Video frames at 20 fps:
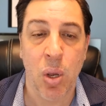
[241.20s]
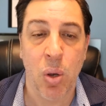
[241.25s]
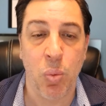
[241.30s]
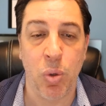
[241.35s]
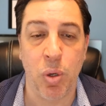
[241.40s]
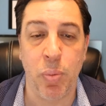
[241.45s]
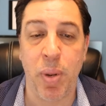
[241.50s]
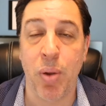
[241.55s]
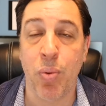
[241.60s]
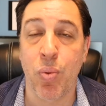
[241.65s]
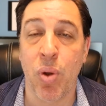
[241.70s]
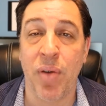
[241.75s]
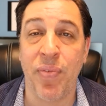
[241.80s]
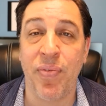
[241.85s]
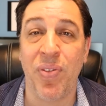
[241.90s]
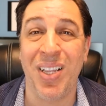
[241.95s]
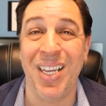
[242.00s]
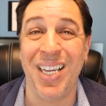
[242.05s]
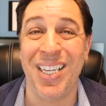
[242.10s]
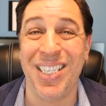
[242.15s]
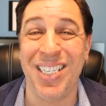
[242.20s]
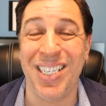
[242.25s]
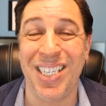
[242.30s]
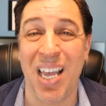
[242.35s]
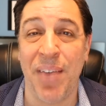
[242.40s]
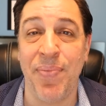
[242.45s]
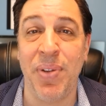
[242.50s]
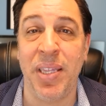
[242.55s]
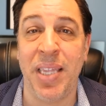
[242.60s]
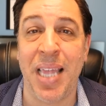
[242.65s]
would be roughly
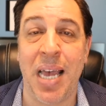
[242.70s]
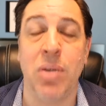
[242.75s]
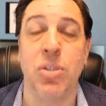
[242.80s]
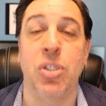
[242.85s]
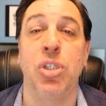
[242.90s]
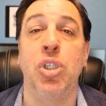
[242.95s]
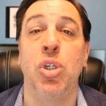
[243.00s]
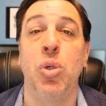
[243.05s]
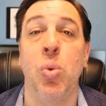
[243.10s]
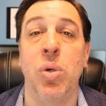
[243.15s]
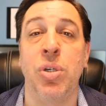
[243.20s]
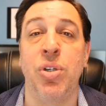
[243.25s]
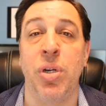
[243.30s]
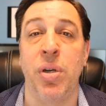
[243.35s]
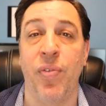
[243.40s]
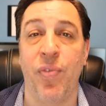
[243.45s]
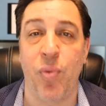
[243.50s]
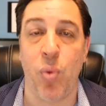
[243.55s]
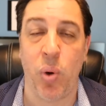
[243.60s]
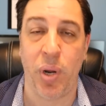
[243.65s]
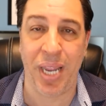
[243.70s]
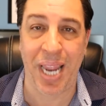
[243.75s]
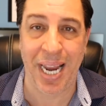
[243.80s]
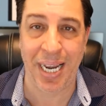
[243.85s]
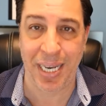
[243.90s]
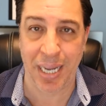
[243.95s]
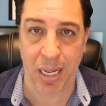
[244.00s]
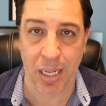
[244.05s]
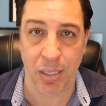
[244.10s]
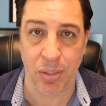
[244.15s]

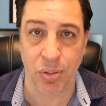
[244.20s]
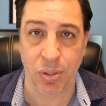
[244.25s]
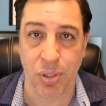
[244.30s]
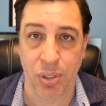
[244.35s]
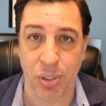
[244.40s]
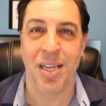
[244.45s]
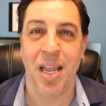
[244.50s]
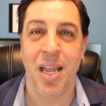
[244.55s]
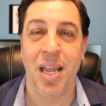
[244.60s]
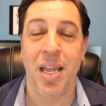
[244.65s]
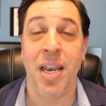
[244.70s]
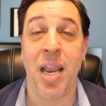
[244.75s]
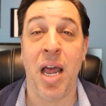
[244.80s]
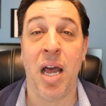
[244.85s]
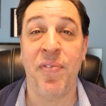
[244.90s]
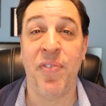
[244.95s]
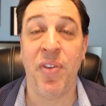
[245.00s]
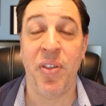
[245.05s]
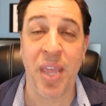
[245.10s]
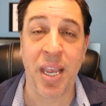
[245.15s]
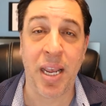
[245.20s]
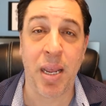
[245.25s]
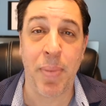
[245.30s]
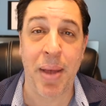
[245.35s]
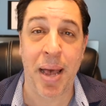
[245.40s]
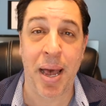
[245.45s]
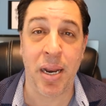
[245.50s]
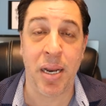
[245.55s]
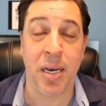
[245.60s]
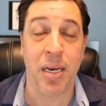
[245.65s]
$7,248. Now, if you think
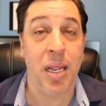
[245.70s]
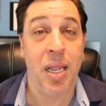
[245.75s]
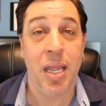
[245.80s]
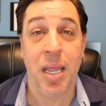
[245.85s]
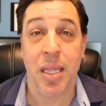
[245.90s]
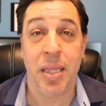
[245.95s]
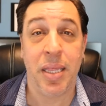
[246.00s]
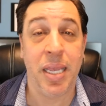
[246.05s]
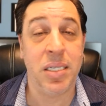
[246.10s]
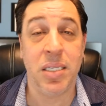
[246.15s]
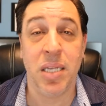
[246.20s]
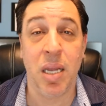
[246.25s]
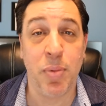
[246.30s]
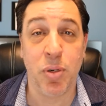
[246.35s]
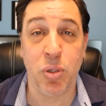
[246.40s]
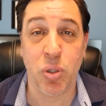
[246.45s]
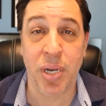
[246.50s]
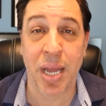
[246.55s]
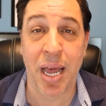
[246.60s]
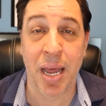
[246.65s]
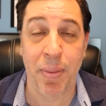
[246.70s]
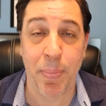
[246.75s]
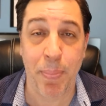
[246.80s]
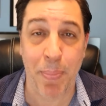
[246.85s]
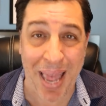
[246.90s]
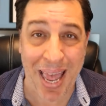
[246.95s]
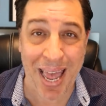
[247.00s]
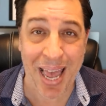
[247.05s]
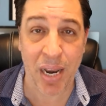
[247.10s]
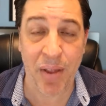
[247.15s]
about it, these numbers are not
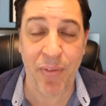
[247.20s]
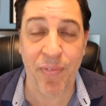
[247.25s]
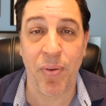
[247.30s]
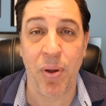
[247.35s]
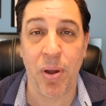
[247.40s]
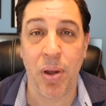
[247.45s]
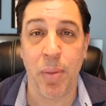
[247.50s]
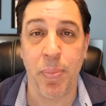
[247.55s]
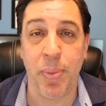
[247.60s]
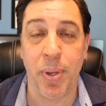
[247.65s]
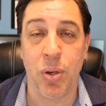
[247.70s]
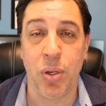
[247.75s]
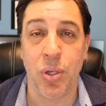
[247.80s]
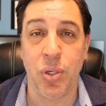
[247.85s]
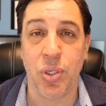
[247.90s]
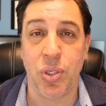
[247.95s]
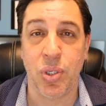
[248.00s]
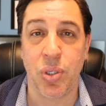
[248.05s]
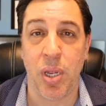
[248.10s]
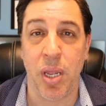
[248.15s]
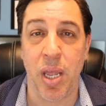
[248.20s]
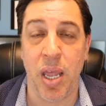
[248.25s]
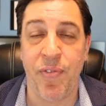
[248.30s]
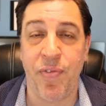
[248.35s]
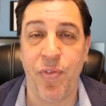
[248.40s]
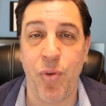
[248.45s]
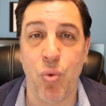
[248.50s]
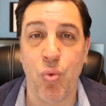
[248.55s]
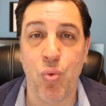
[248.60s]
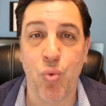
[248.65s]
bad because
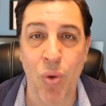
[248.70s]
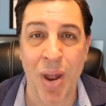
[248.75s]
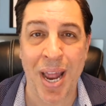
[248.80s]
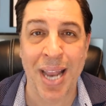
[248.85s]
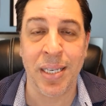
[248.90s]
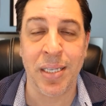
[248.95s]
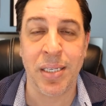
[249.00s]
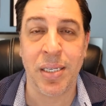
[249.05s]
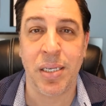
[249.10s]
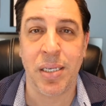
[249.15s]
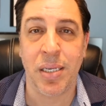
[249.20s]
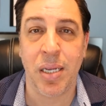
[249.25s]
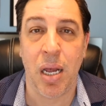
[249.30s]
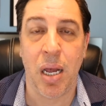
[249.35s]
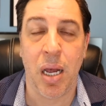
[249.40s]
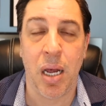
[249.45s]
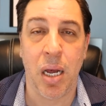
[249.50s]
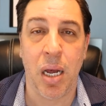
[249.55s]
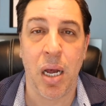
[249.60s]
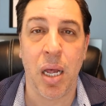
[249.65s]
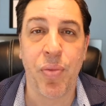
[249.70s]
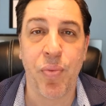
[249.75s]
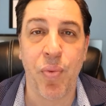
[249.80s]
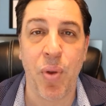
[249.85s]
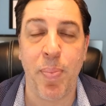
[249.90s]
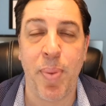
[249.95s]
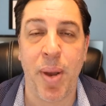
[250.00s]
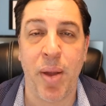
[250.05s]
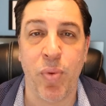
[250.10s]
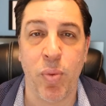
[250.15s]
if you rent a
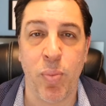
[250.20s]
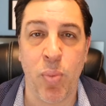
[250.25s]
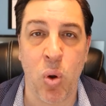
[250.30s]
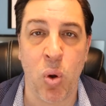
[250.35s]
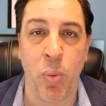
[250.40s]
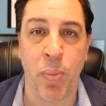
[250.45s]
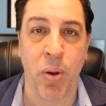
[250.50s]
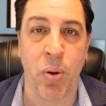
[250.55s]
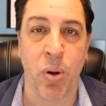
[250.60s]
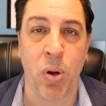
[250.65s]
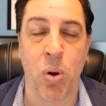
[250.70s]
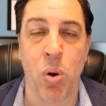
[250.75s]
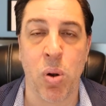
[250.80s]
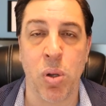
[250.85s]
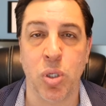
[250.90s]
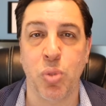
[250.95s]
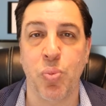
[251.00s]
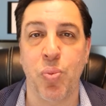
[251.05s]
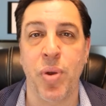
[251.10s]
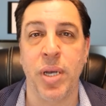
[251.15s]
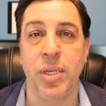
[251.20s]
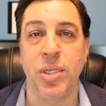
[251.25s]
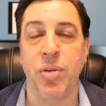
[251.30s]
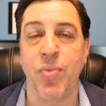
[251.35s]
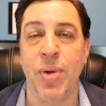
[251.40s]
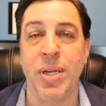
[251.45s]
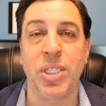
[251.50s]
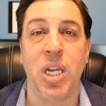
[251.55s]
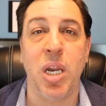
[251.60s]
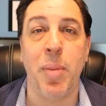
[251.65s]
3-bedroom home here in Coral Springs, the
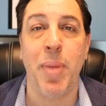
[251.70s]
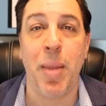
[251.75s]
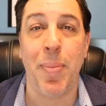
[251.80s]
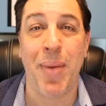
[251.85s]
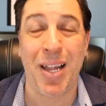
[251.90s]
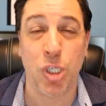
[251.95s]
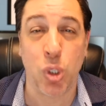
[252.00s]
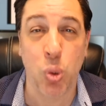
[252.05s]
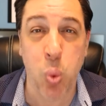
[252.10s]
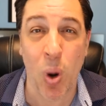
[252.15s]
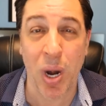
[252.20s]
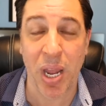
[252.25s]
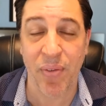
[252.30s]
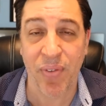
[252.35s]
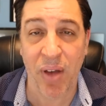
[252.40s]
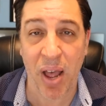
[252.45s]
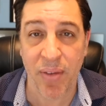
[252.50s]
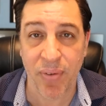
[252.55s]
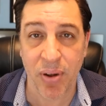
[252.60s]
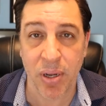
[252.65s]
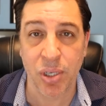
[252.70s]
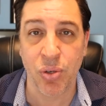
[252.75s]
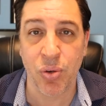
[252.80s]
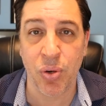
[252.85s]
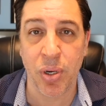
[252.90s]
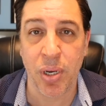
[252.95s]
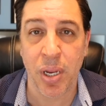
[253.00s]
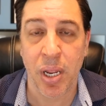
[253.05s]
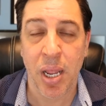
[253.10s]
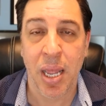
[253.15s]
rent's going to be about
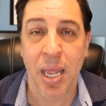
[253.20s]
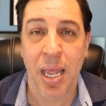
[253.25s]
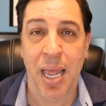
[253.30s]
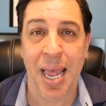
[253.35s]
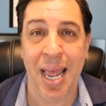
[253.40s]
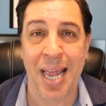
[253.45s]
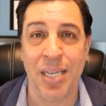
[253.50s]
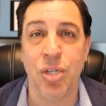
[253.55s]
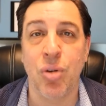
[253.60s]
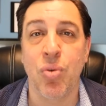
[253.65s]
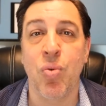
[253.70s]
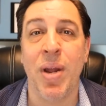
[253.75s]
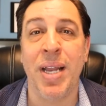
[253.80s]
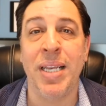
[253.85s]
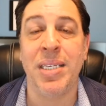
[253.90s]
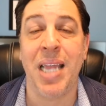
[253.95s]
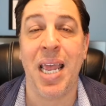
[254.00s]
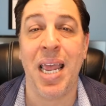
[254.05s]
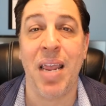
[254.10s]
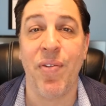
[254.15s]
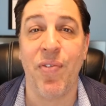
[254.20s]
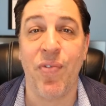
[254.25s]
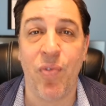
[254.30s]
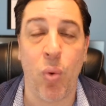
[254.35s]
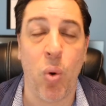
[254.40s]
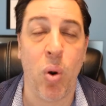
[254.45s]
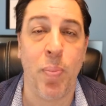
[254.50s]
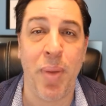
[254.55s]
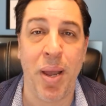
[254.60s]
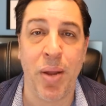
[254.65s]
$2,500, and to rent a
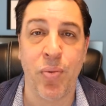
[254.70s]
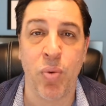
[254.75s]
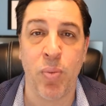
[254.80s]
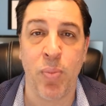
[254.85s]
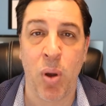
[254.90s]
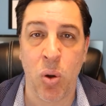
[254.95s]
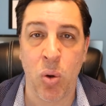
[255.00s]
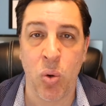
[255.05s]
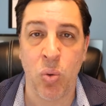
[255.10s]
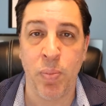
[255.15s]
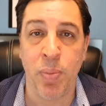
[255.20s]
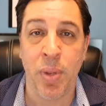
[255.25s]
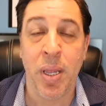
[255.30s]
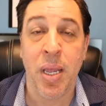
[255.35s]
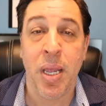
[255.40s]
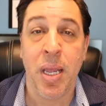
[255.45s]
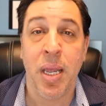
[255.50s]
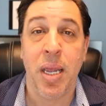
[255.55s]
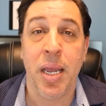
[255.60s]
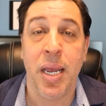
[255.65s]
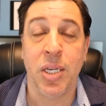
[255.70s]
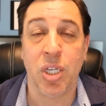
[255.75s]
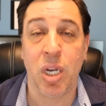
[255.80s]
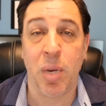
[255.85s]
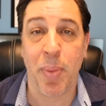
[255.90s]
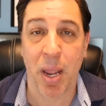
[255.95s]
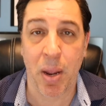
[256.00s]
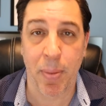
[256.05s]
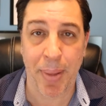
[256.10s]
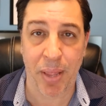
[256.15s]
4-bedroom home, it's
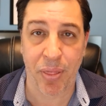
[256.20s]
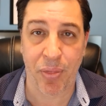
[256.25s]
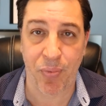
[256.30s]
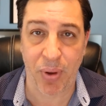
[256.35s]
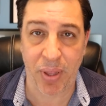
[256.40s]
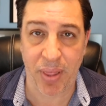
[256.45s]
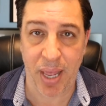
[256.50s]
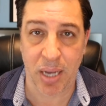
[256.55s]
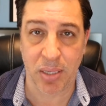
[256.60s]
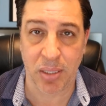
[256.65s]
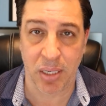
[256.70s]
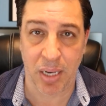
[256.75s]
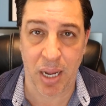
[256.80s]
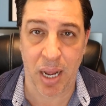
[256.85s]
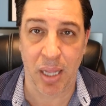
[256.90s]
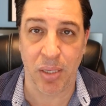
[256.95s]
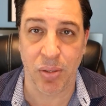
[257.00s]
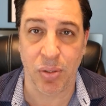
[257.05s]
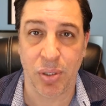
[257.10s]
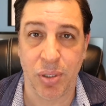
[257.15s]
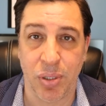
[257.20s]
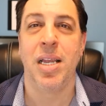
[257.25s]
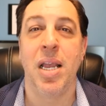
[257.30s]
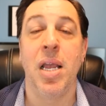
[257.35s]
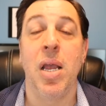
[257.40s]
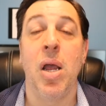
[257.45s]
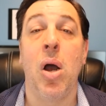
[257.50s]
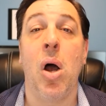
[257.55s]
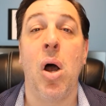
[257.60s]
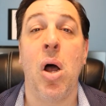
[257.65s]
going to be about $3,000.
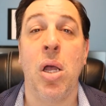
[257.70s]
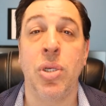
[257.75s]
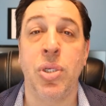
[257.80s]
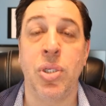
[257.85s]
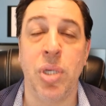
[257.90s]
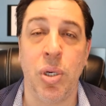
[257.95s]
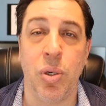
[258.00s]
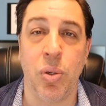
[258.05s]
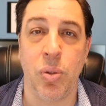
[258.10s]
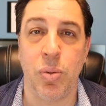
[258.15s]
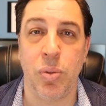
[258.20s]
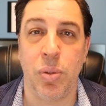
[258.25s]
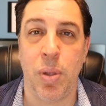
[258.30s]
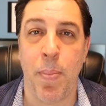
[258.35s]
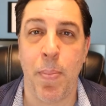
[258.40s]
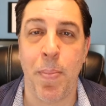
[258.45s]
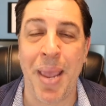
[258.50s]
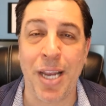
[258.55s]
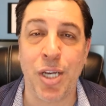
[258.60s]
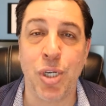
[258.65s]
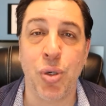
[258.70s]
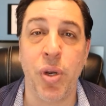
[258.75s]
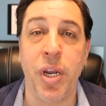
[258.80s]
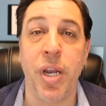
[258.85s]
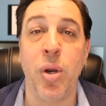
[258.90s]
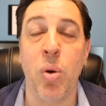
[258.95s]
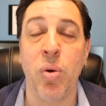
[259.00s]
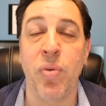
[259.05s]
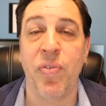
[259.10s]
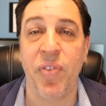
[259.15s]
Also, make sure you
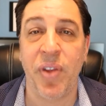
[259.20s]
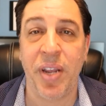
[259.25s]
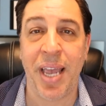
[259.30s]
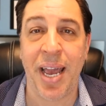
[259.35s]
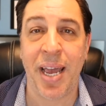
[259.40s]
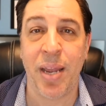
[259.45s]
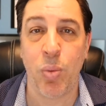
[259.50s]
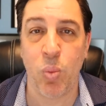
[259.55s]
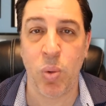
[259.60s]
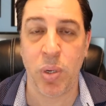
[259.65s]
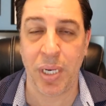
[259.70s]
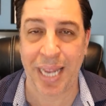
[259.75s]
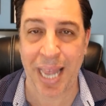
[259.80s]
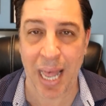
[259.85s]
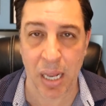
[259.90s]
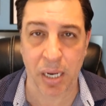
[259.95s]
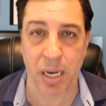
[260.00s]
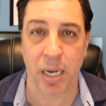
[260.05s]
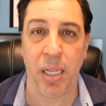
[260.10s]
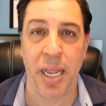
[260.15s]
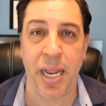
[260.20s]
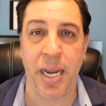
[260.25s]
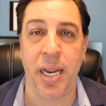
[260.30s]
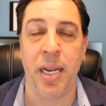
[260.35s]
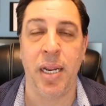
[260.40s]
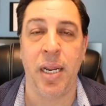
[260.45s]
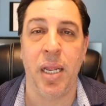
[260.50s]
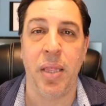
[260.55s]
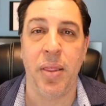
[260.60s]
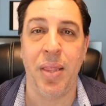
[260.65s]
don't forget when
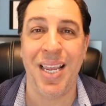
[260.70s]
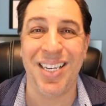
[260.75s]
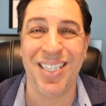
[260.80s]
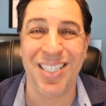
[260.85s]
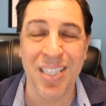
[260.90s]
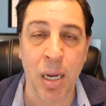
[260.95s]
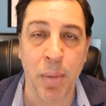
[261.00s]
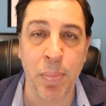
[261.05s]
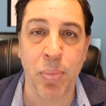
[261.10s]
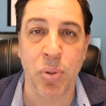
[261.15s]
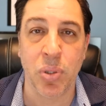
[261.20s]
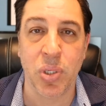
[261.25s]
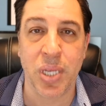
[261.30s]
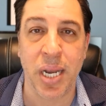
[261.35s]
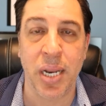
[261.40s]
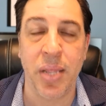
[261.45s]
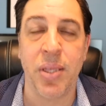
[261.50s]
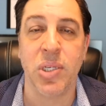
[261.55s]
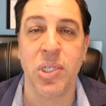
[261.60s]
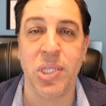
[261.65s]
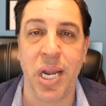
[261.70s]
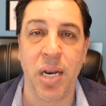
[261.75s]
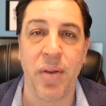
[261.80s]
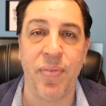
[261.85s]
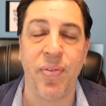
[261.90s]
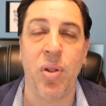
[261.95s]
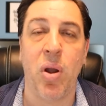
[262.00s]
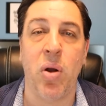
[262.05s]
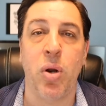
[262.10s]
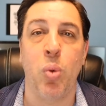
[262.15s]
calculating these numbers that in the state of
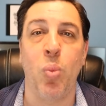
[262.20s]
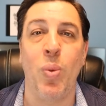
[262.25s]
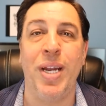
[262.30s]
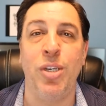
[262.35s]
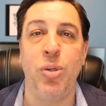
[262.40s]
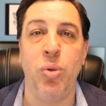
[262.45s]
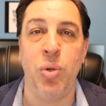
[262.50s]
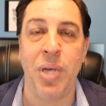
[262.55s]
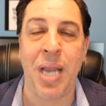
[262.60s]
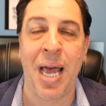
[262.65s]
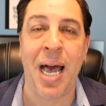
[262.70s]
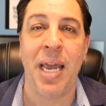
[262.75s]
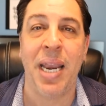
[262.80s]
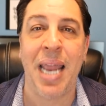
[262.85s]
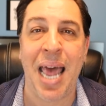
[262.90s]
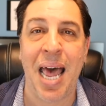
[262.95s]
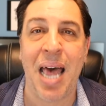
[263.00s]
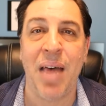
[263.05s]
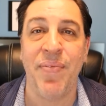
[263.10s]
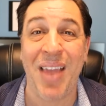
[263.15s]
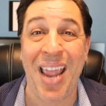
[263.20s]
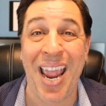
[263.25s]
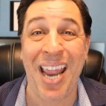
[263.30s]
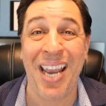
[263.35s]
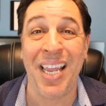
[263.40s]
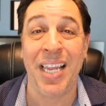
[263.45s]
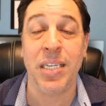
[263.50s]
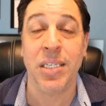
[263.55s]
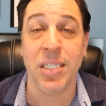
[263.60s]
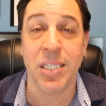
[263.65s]
Florida, we do not have
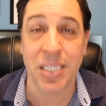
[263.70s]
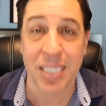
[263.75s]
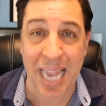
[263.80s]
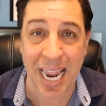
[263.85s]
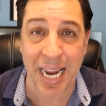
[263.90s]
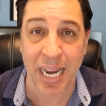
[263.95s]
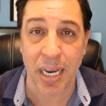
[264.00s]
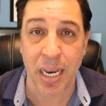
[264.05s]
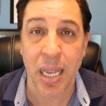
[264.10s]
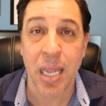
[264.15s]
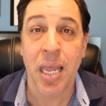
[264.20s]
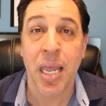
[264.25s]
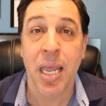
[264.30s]
any state